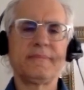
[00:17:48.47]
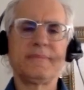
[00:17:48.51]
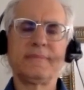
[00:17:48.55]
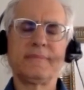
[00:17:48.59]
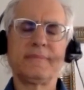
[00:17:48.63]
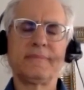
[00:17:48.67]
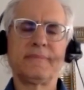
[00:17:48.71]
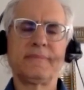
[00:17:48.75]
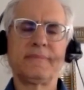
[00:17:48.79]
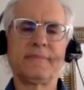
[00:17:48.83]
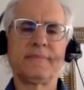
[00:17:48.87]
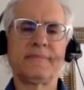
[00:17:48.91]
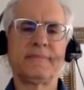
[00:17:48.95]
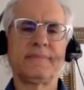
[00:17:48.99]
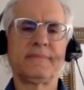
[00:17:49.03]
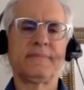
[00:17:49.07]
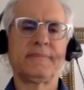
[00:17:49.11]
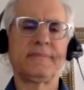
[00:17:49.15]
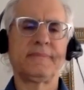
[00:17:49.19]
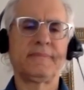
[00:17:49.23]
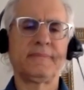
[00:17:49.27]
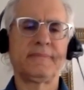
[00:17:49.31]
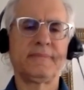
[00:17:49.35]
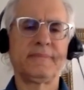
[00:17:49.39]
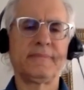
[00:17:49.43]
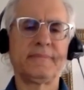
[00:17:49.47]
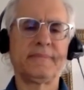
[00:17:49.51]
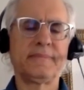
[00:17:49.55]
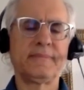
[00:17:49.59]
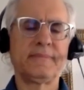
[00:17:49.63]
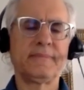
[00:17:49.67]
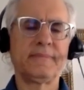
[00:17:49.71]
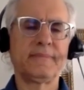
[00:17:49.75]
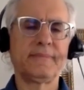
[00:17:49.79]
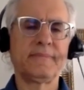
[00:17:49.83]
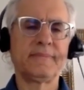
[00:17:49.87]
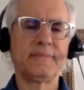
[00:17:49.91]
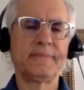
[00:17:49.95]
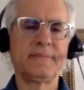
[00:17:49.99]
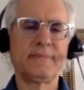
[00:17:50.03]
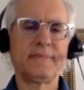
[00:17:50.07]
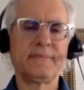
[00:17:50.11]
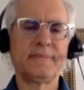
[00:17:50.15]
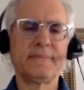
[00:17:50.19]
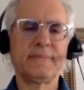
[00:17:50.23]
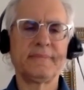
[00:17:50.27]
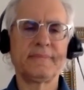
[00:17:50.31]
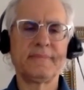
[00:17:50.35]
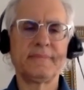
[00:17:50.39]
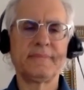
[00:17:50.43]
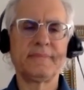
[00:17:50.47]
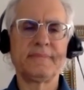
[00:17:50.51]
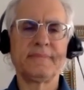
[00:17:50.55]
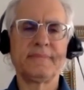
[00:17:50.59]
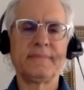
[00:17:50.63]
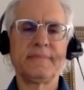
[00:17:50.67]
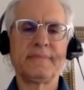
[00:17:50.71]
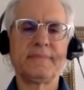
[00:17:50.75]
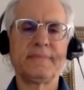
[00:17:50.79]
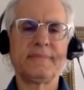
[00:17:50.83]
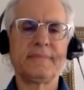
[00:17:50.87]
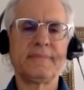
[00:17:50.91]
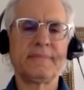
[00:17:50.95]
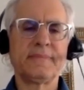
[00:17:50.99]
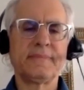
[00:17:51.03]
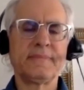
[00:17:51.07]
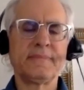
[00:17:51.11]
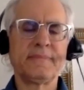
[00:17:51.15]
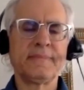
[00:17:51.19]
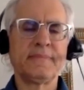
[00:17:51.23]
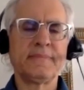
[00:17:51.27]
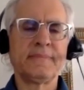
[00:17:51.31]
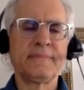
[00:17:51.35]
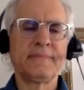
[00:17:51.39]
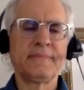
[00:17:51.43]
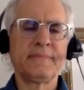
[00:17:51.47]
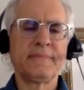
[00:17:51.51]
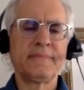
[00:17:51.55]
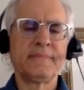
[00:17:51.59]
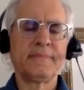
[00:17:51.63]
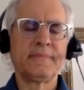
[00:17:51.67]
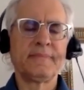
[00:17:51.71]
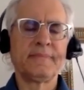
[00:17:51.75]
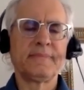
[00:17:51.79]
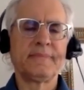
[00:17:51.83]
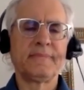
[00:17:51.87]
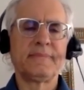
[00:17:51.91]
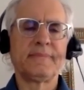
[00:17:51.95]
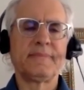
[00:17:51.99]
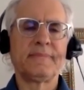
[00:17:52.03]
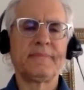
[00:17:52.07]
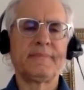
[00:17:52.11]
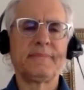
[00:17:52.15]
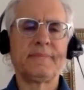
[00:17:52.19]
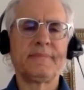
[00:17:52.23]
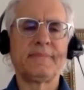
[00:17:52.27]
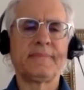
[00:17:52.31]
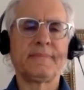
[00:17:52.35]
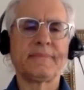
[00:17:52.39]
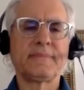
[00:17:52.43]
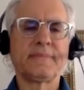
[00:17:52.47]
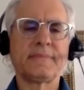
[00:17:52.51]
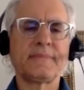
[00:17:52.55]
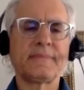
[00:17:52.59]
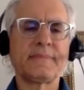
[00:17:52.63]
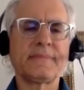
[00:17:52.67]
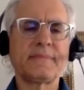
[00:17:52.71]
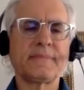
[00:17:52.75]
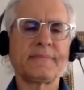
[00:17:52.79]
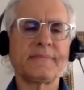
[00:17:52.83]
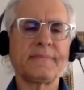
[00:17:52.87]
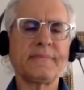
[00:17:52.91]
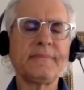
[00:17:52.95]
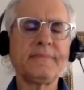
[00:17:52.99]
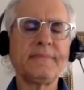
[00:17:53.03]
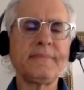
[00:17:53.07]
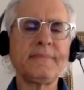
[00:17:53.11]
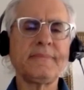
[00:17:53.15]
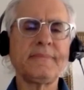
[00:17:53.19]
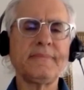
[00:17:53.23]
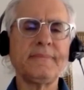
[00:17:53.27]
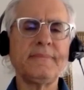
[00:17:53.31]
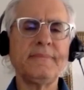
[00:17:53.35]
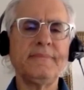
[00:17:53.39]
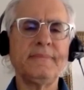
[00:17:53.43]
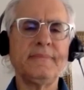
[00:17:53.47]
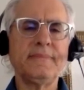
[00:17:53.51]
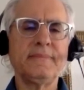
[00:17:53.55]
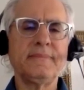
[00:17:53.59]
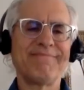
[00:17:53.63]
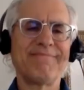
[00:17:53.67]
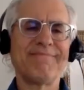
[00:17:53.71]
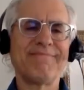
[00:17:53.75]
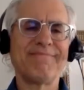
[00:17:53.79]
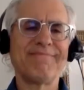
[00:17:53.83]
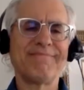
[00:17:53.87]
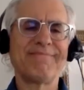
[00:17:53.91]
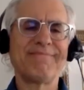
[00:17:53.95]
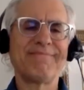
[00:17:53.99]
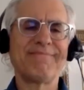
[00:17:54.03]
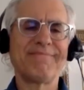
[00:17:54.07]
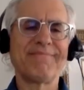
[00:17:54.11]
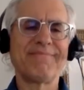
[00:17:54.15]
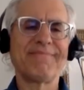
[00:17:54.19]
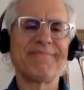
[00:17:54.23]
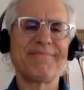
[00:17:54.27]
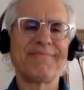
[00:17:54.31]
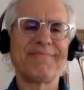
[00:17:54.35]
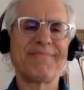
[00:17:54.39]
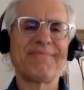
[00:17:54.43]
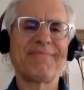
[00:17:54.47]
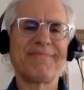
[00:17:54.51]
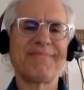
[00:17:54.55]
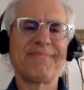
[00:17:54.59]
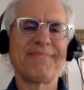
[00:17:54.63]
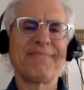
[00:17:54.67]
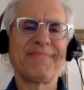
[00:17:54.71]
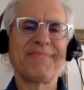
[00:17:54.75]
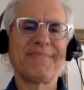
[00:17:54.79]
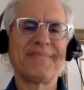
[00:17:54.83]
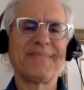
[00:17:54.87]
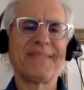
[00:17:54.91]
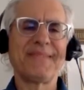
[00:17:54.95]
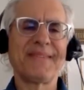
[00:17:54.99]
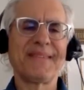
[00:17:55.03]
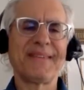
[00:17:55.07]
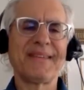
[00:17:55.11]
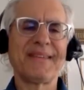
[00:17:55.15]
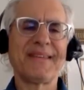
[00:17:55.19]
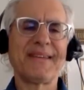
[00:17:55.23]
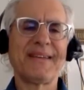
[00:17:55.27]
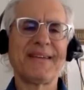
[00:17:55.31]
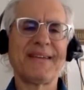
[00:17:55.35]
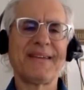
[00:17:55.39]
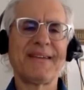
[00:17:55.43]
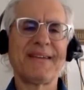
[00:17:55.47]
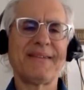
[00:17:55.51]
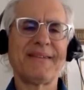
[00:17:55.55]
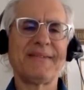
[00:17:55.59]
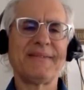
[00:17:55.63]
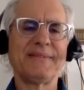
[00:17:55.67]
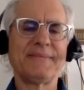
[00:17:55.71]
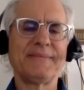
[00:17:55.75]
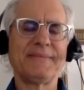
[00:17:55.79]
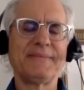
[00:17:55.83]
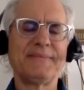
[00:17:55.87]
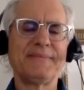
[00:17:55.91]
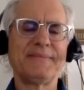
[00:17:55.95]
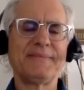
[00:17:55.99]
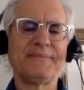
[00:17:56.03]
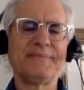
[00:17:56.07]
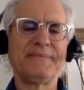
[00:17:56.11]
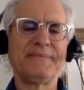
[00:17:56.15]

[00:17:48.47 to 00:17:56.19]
This person isn't speaking.